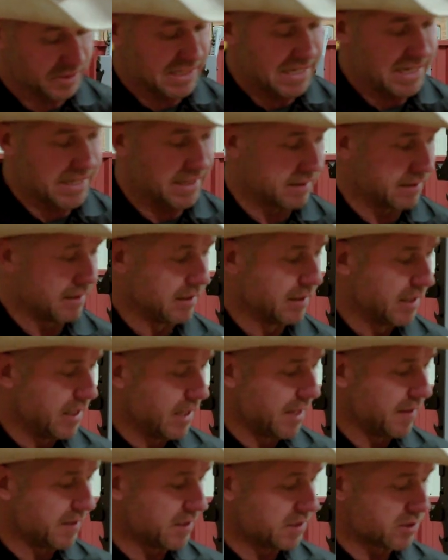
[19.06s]
light.
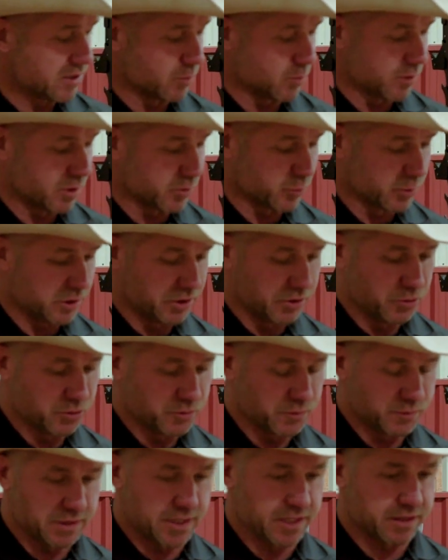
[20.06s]
And this is the one we use
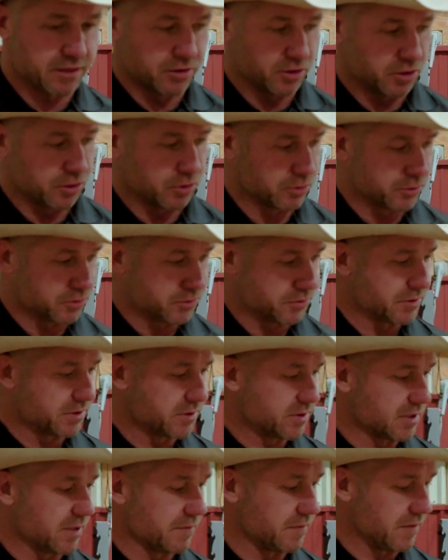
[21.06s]
for like the girls and
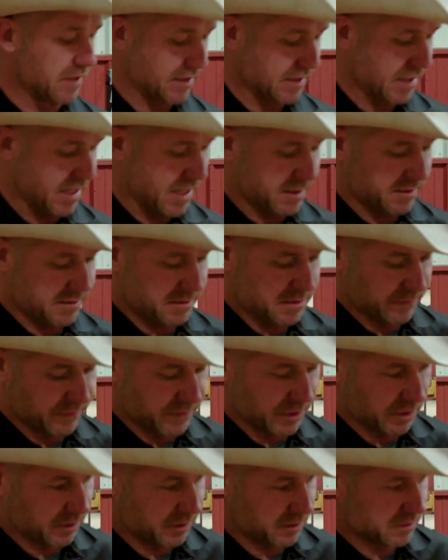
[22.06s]
stuff like that and
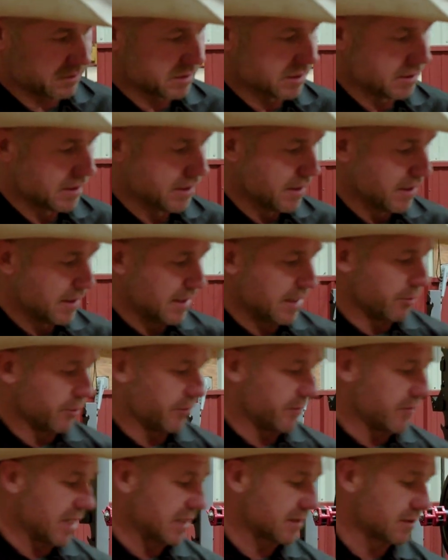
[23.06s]
civilians. Now
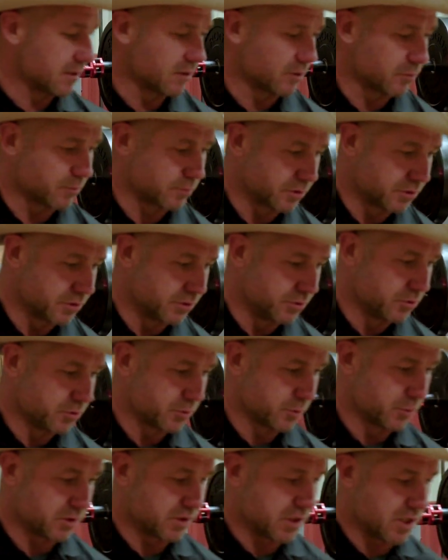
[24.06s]
we've got the LaRues,
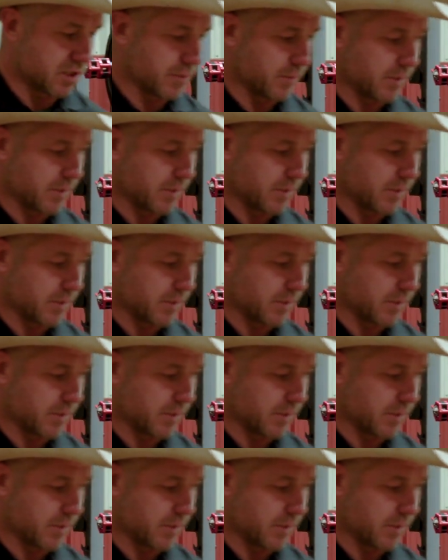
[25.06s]
we'll talk